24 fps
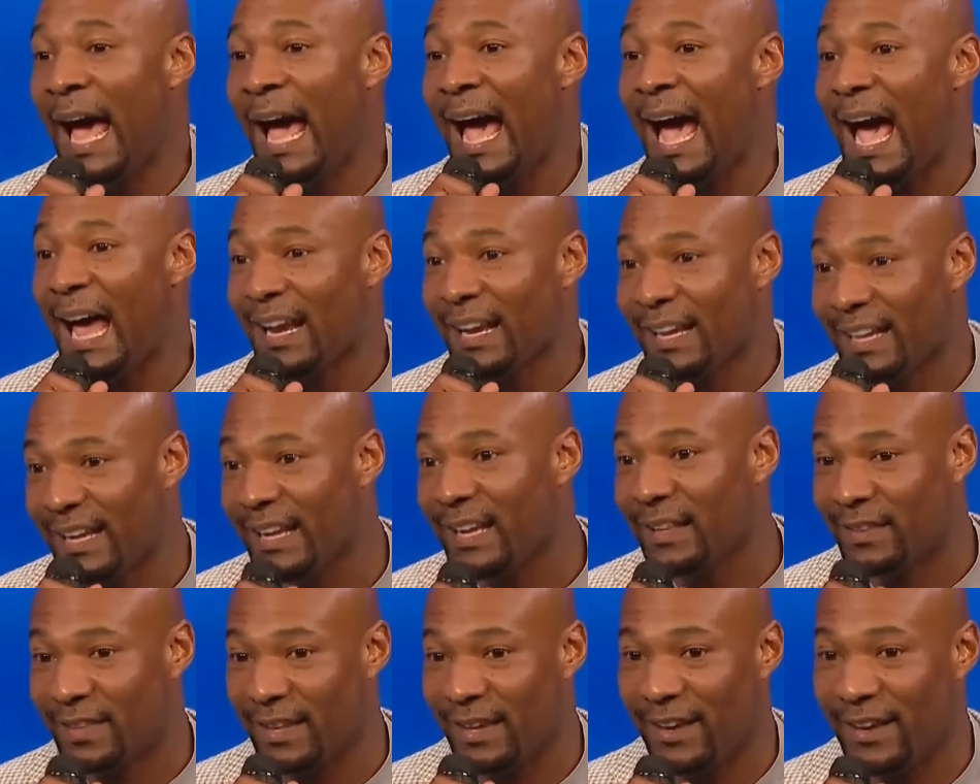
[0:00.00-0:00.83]
how to
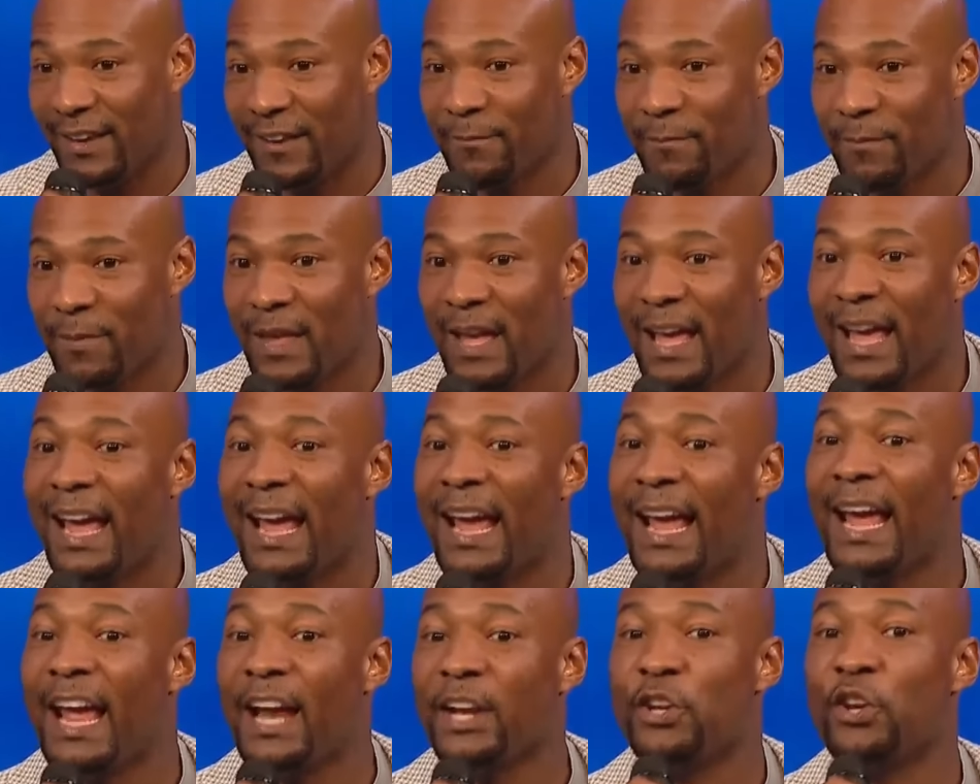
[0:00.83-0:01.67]
get there,
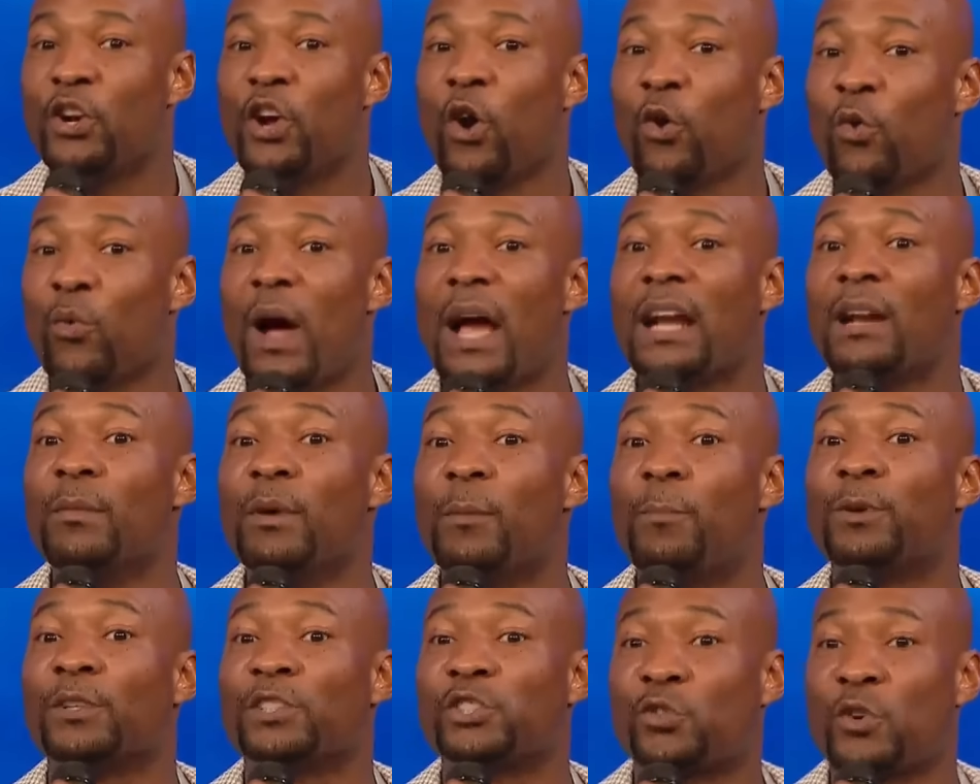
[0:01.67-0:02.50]
and you gonna write them
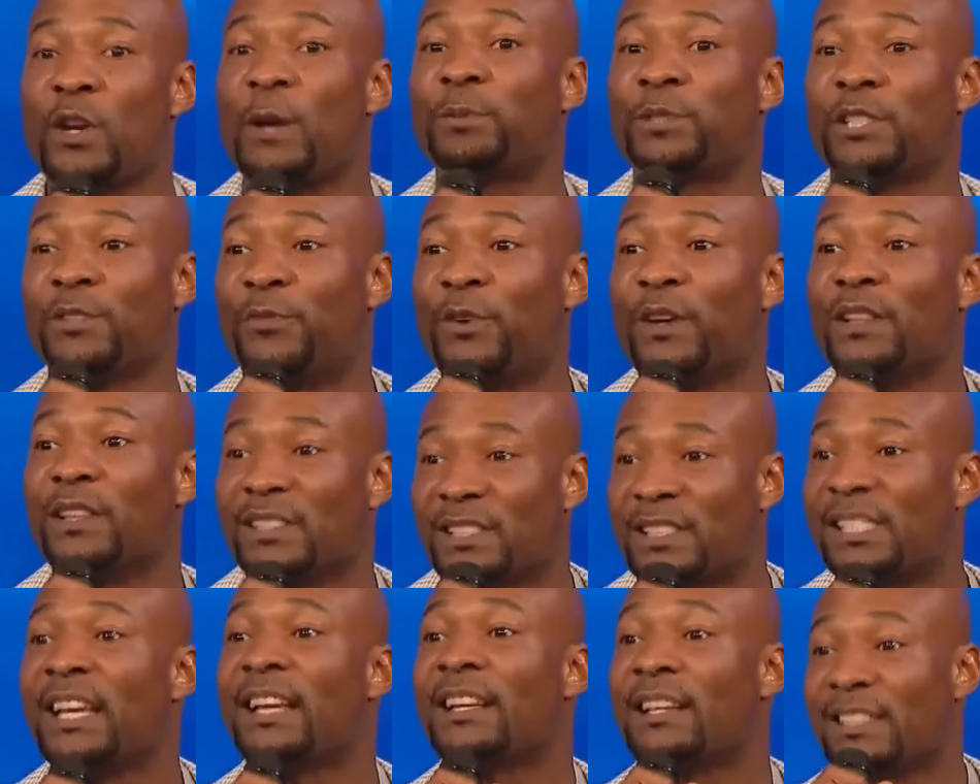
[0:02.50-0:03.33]
a prescription for the
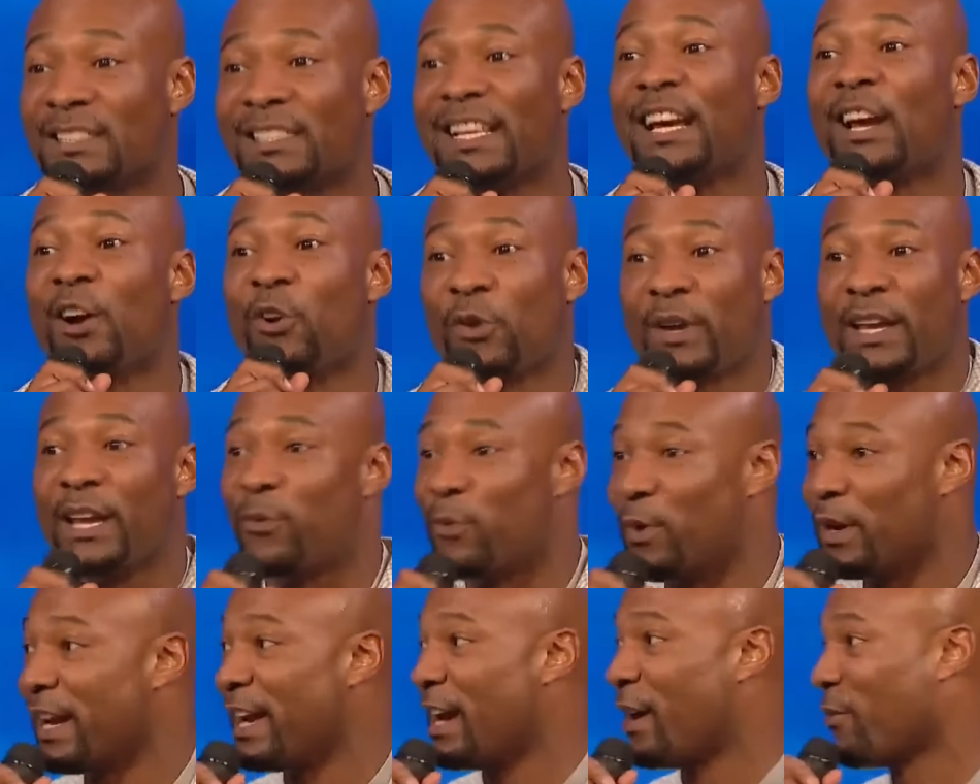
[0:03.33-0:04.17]
sickness they gonna
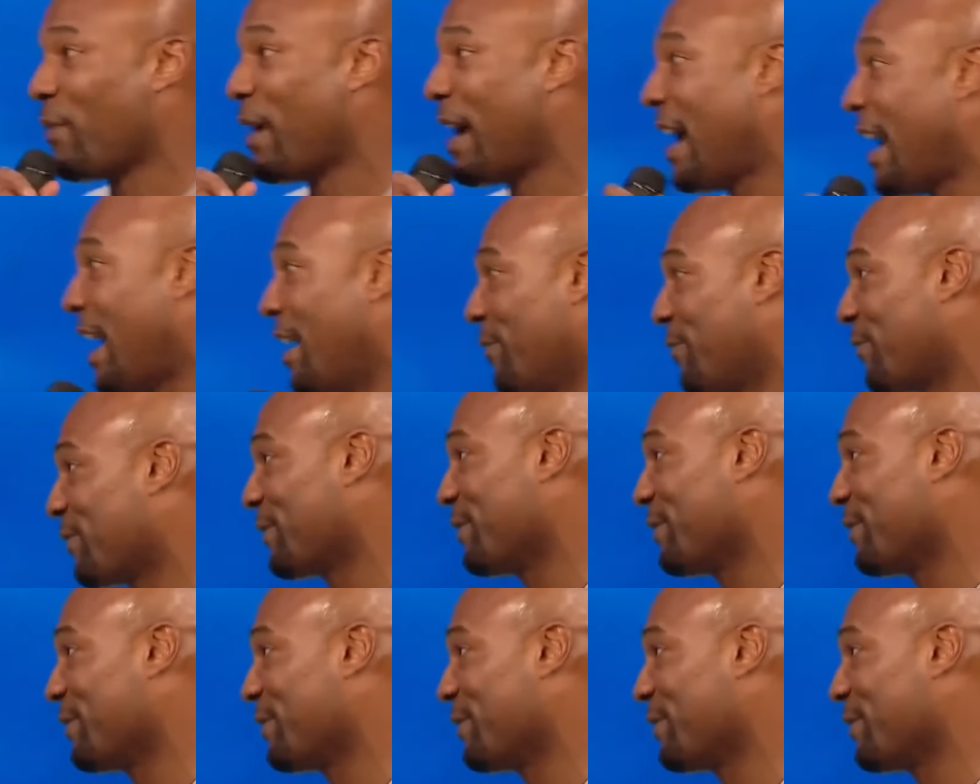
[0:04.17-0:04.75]
get when they arrive.